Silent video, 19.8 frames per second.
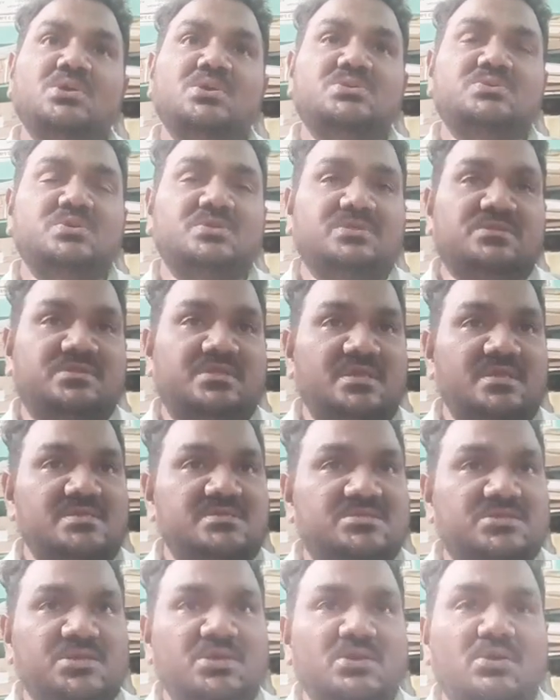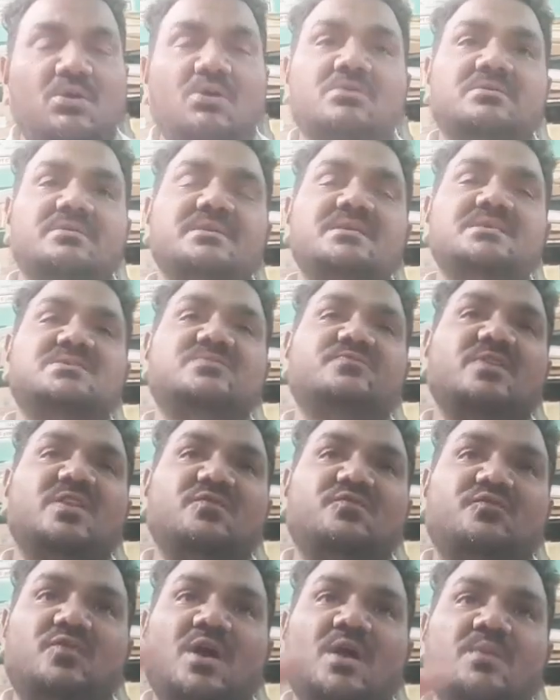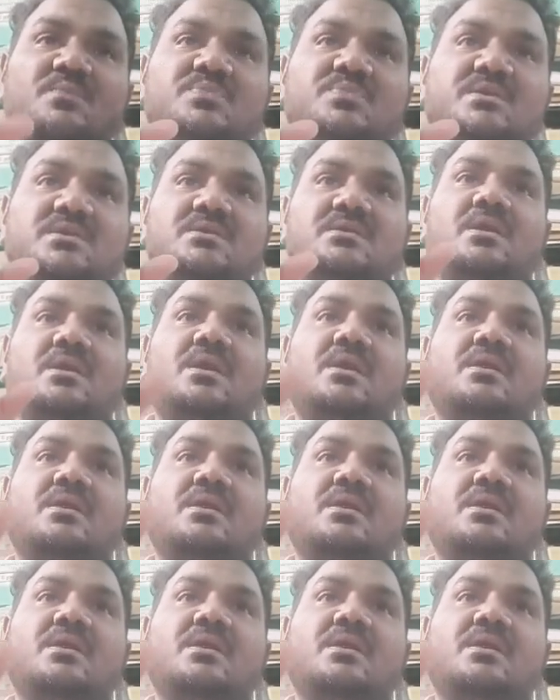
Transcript: So these three arteries will form the.